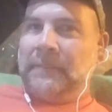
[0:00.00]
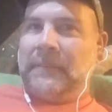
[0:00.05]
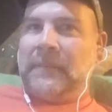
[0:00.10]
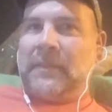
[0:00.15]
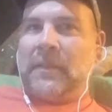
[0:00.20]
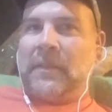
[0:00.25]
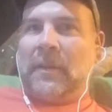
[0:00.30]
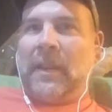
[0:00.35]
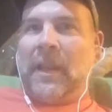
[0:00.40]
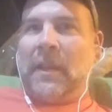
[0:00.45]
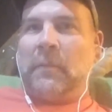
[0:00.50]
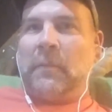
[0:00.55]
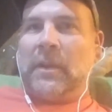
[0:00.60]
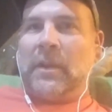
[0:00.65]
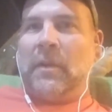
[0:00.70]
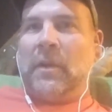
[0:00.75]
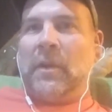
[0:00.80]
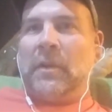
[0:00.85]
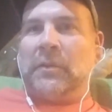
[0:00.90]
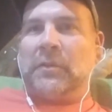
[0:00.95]
So like we'd
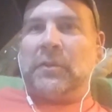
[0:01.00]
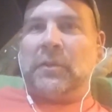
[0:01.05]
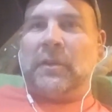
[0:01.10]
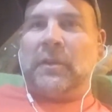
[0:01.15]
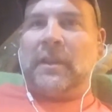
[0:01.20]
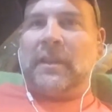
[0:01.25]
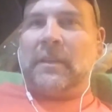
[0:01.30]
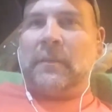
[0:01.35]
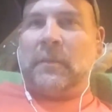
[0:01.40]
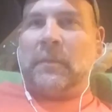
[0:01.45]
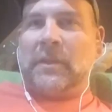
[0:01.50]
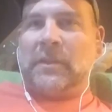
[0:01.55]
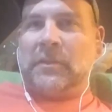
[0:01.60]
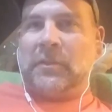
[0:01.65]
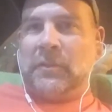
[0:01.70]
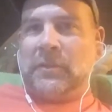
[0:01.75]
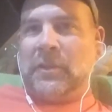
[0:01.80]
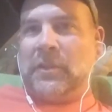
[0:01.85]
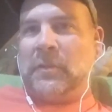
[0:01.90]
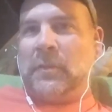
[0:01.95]
go out shooting and we'd
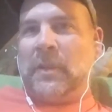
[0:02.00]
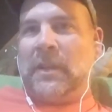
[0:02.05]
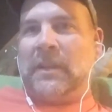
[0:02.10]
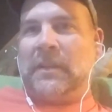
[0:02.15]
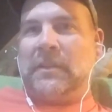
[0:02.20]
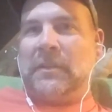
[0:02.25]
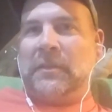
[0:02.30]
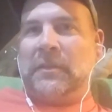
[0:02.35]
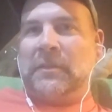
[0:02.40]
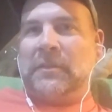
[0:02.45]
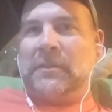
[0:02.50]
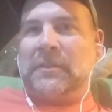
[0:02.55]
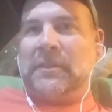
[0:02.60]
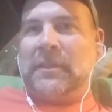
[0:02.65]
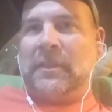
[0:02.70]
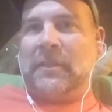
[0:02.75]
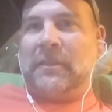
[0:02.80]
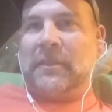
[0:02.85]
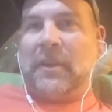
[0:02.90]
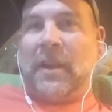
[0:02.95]
shoot the 22s, you
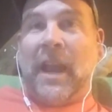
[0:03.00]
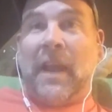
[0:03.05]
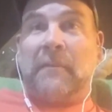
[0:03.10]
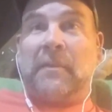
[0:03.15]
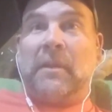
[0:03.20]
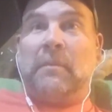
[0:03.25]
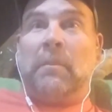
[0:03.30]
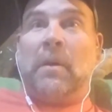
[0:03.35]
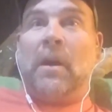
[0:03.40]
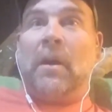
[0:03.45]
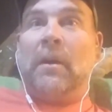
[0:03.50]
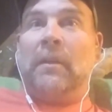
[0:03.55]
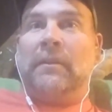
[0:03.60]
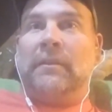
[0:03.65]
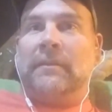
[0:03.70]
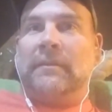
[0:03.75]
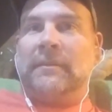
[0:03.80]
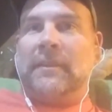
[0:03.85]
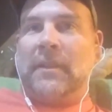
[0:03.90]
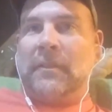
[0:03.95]
know, they're having a ball,
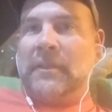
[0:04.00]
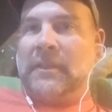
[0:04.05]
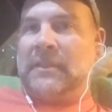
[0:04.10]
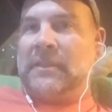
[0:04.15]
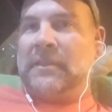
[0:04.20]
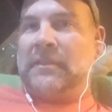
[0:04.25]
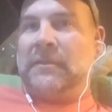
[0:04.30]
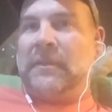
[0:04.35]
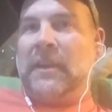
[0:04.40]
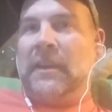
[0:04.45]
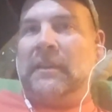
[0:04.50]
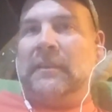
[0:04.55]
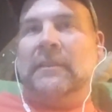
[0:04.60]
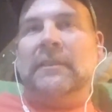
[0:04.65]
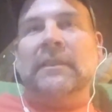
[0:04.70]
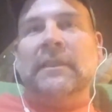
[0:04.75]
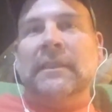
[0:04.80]
you know, this is fun.